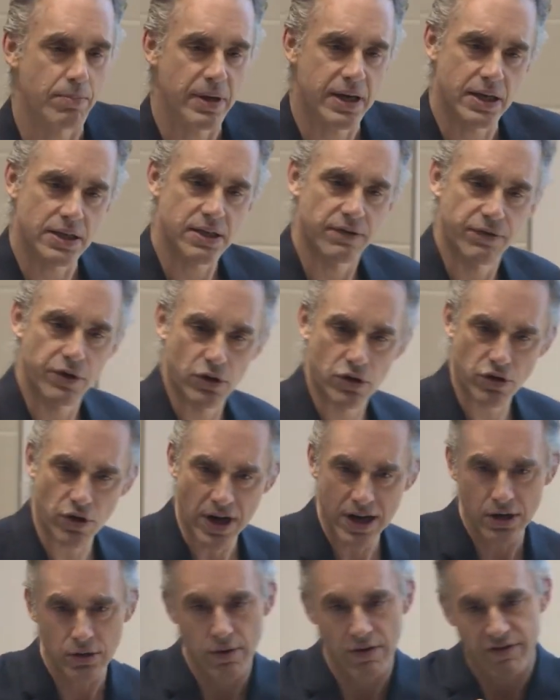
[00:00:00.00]
Because if you're
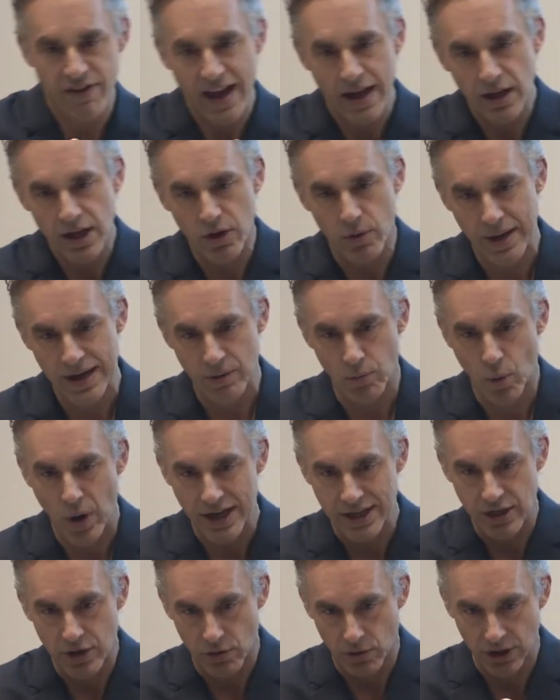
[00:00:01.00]
trying to evaluate
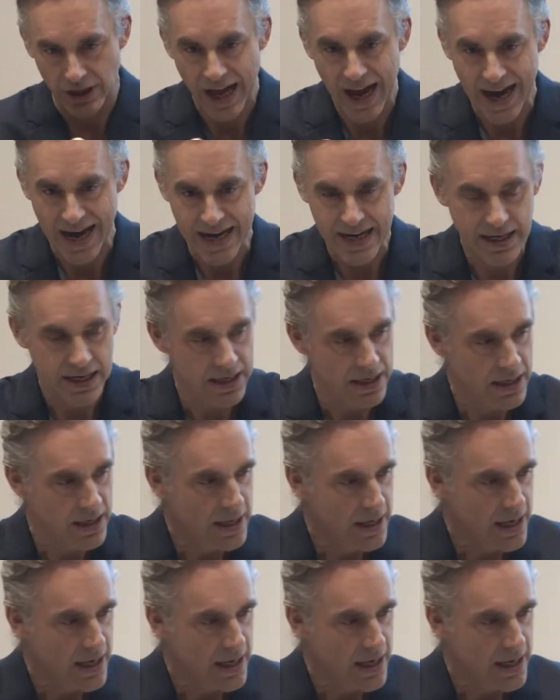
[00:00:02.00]
what you're like,